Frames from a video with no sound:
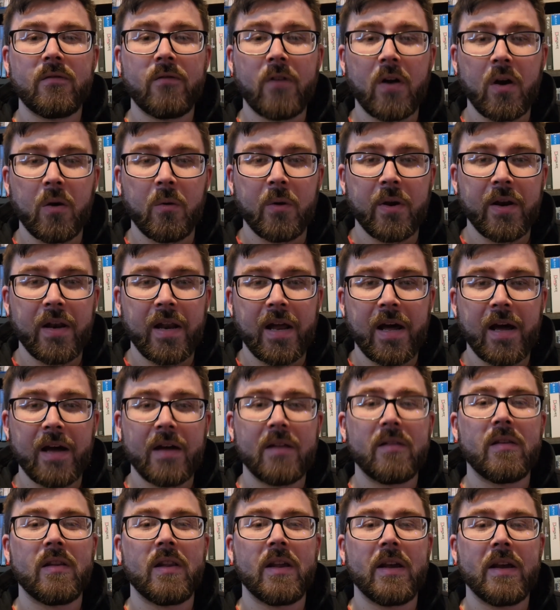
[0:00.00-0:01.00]
following that,
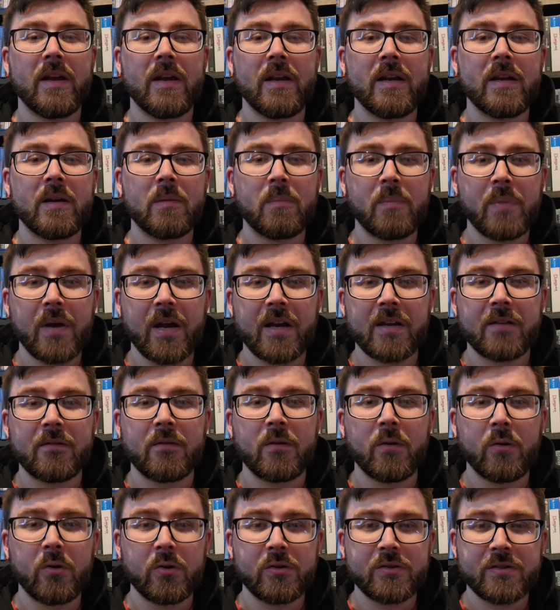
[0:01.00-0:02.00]
the
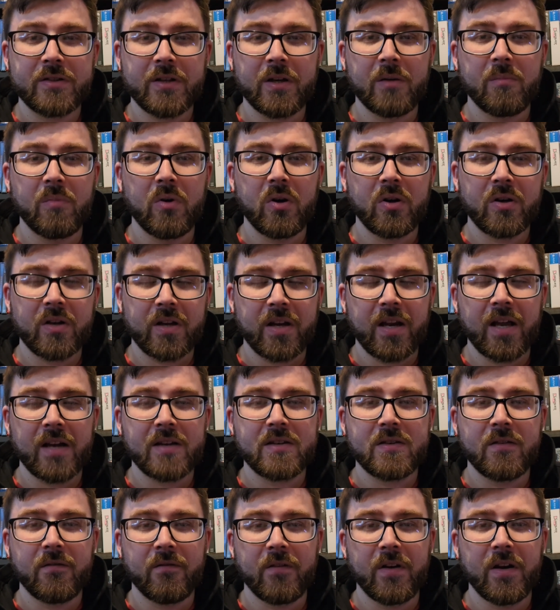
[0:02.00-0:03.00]
PS4 Steelbook
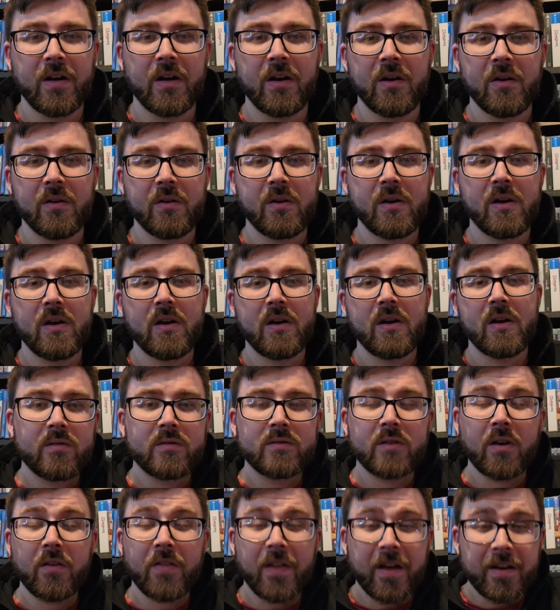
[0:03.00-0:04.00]
collection video.
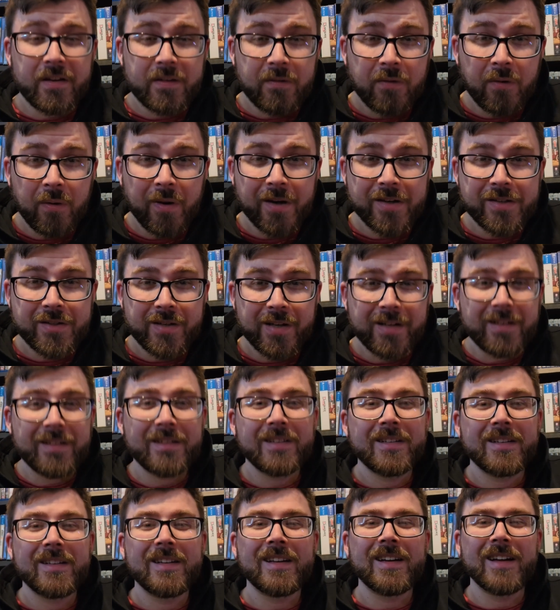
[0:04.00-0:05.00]
So thanks for watching,
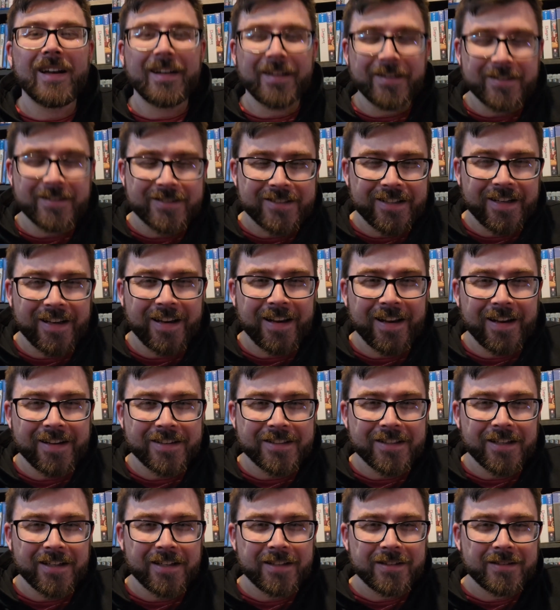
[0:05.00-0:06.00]
and I'll see you
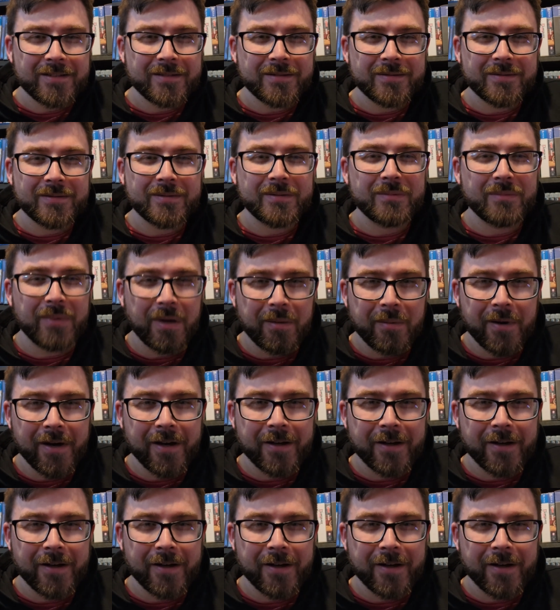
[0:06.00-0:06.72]
later. Bye